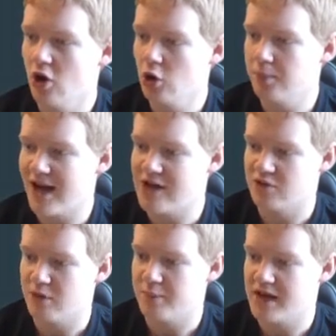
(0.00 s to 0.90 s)
All
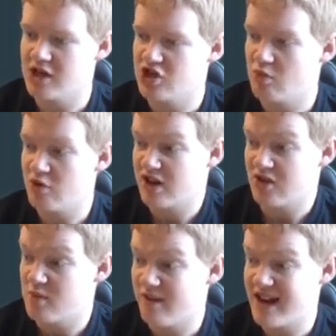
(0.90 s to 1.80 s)
players up the pitch, and we're just
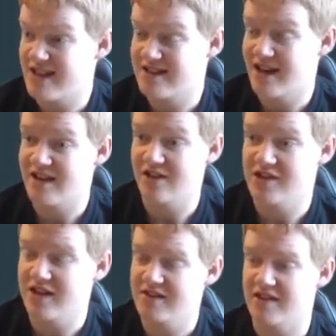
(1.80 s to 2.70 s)
going to be very attacking,
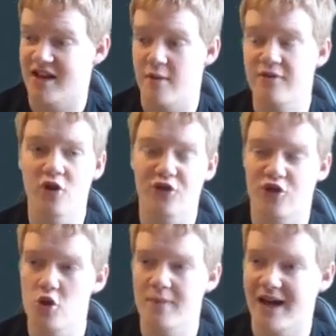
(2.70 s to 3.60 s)
because at the end of the day, we've got
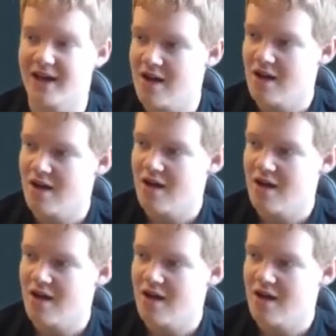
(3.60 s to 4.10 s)
2 back.